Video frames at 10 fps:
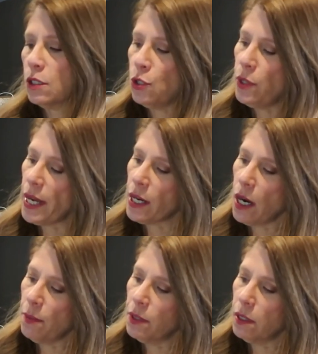two net
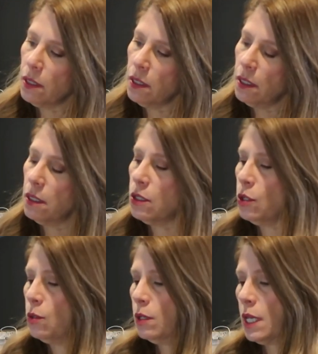carbs. Is it
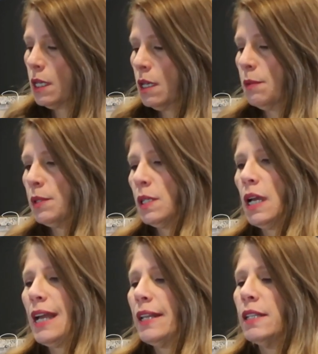two net carbs?
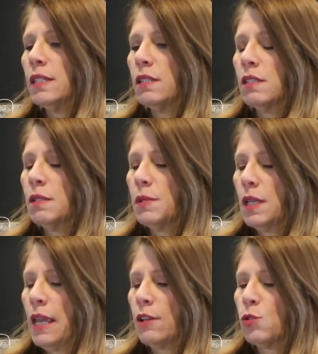I, it's
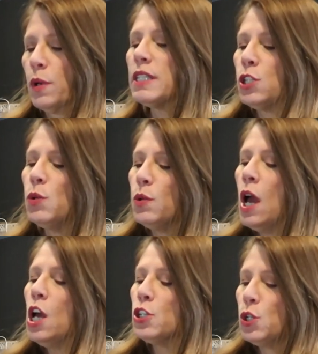sometimes, yeah,
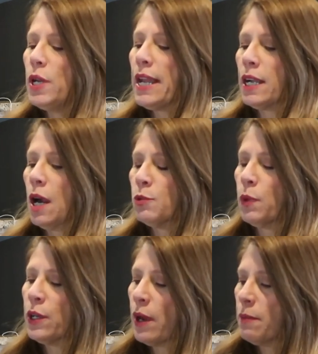two, two net carbs,
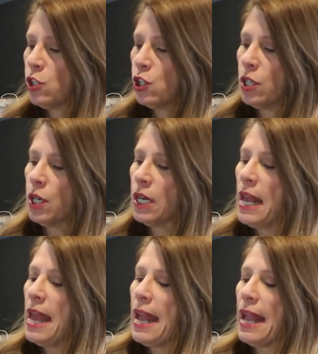one gram of
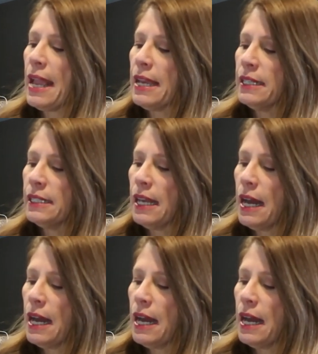sugar, and